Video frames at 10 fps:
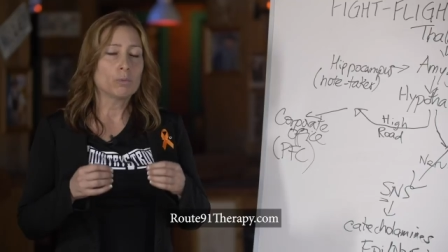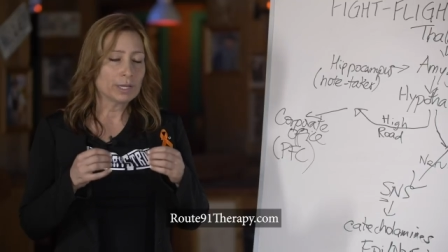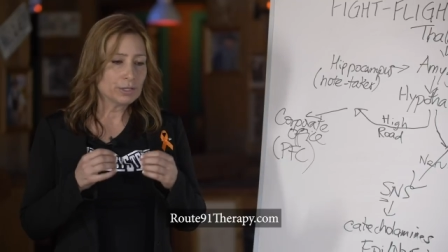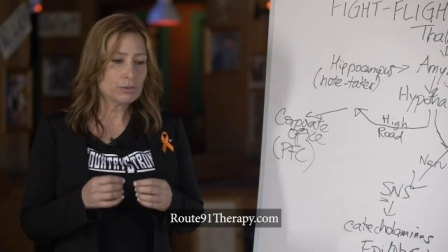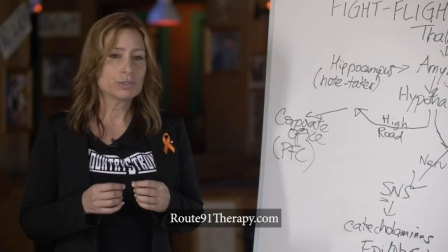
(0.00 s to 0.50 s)

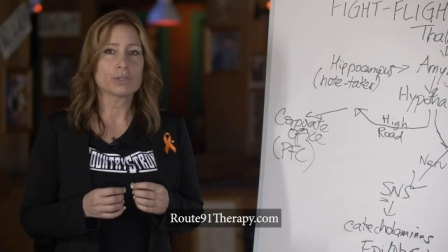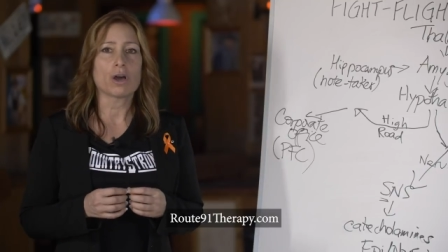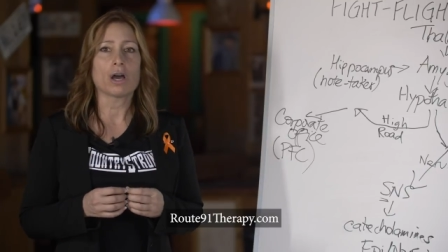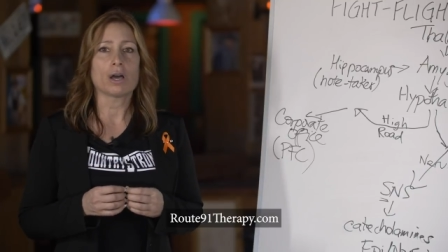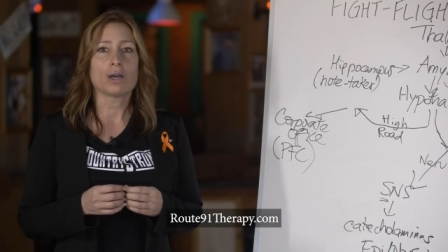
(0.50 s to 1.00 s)
when you
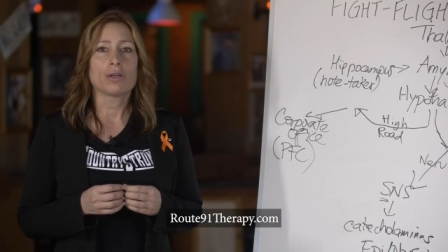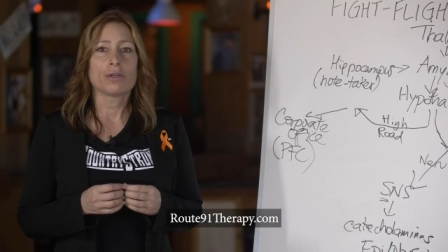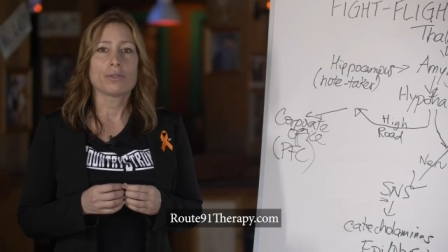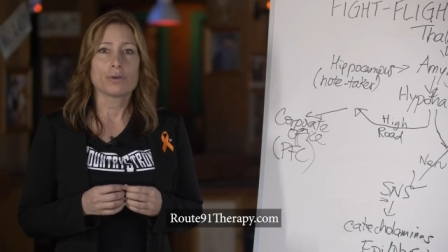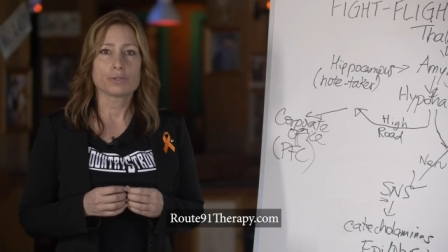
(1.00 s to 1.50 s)
saw
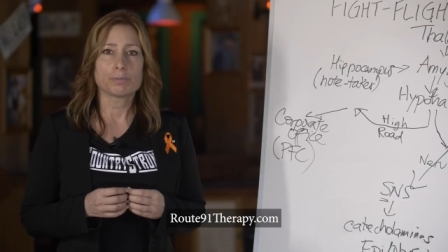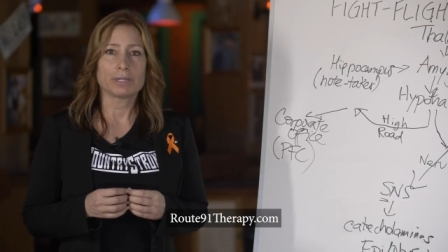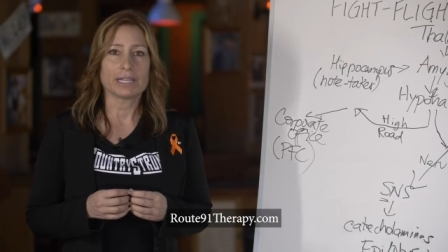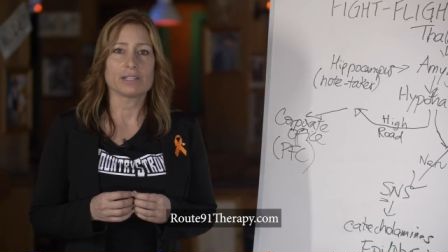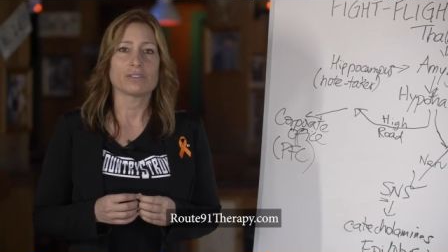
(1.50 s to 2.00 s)
those
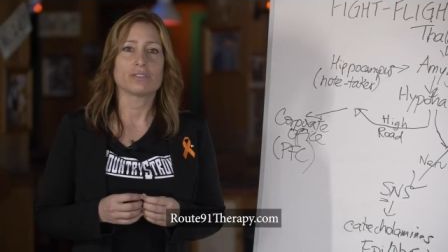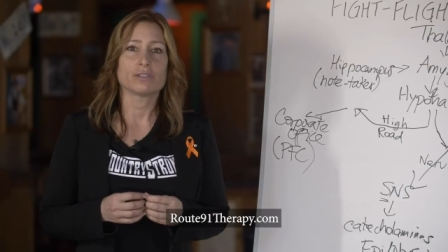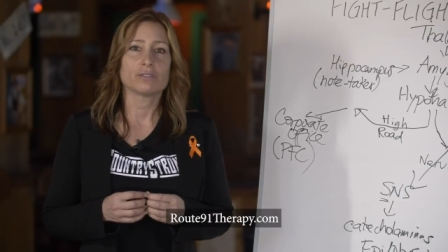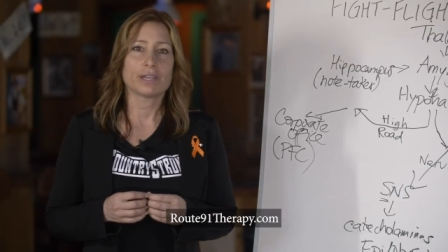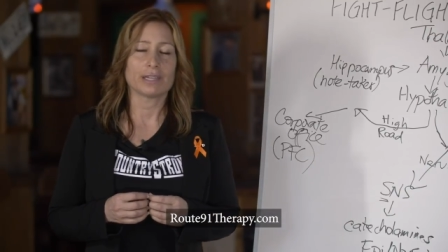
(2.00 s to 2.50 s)
planes
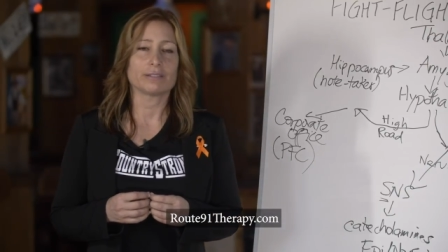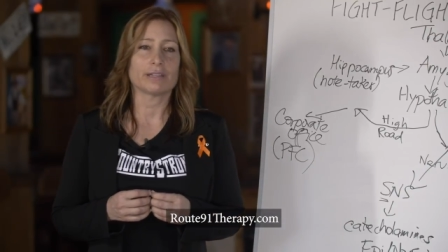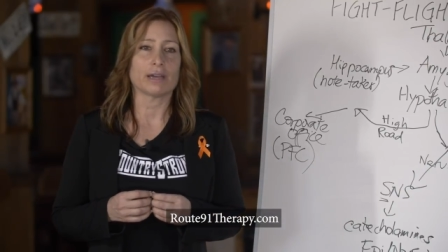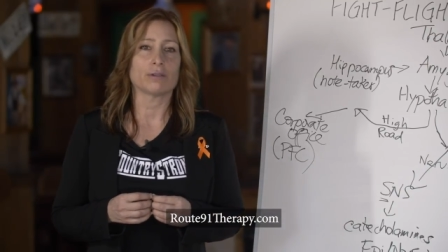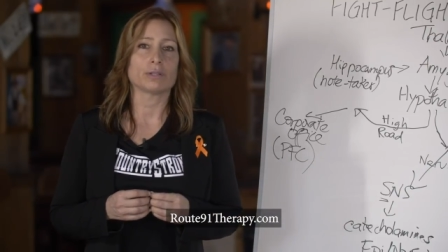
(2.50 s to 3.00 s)
take
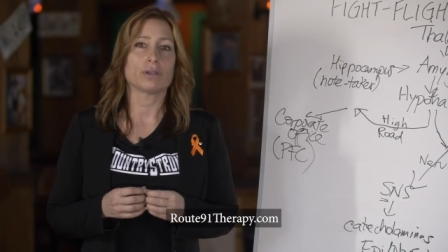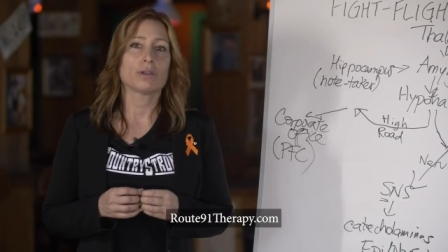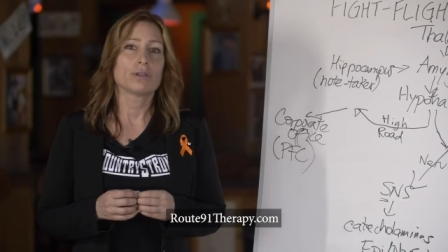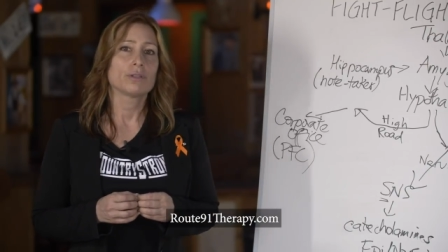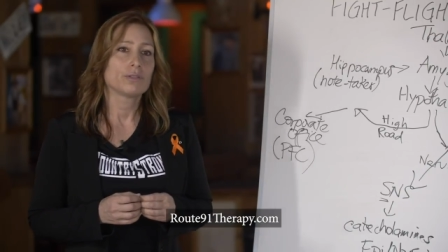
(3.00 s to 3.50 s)
down
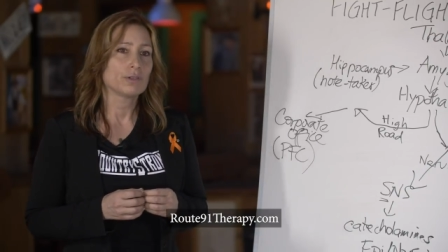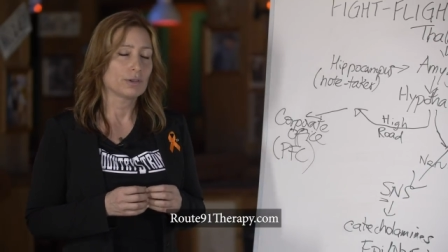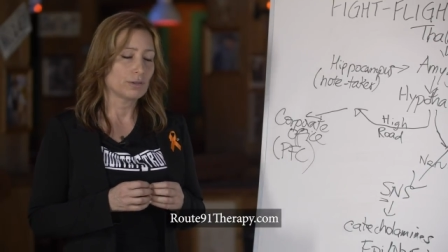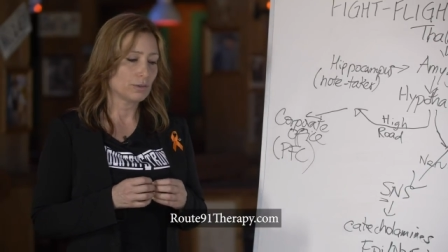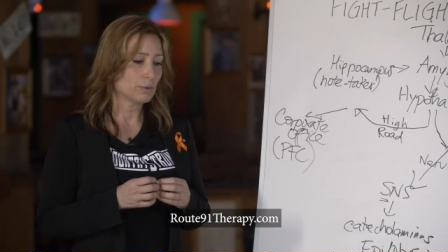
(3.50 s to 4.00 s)

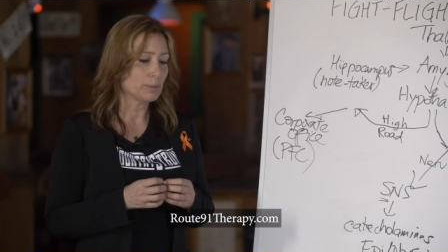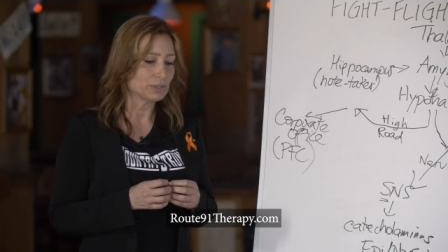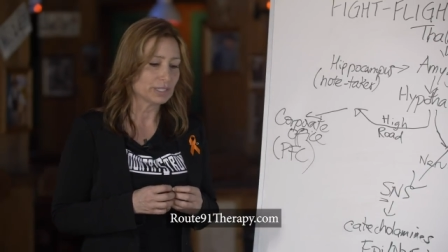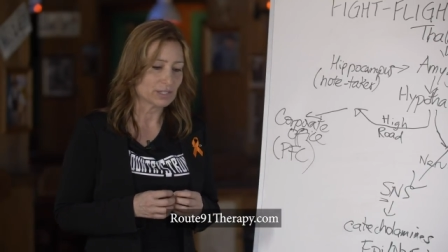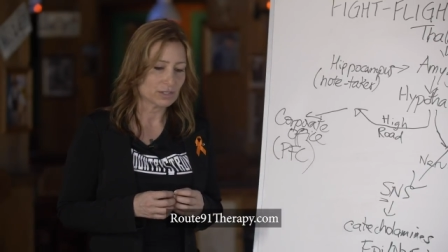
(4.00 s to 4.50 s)
the, the
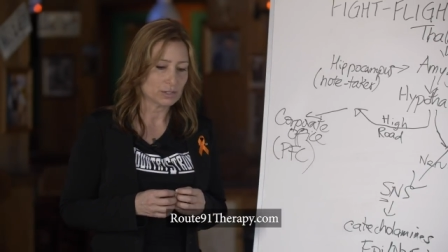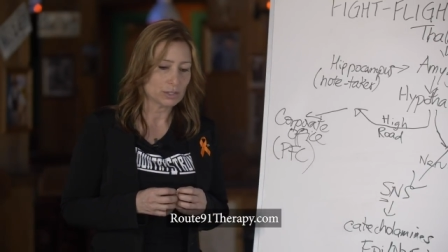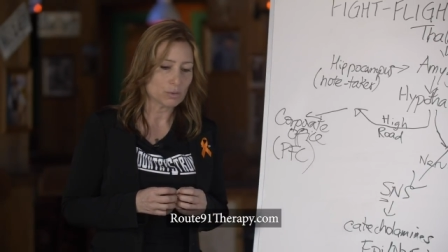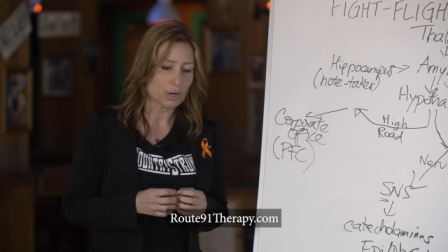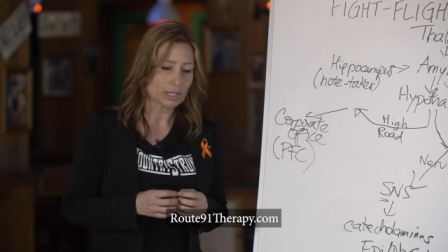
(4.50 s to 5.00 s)
buildings in
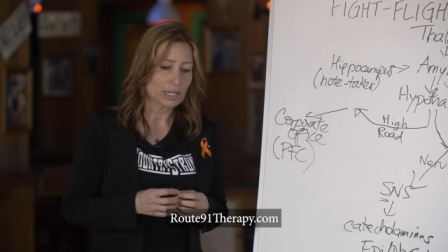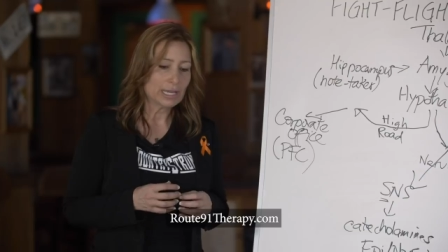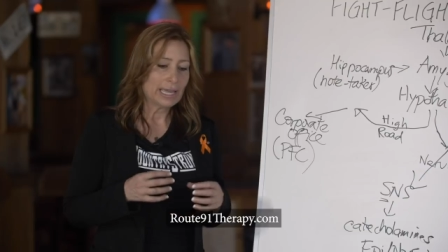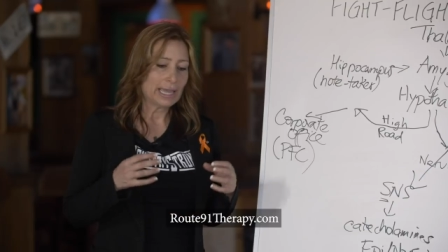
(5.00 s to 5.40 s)
New York.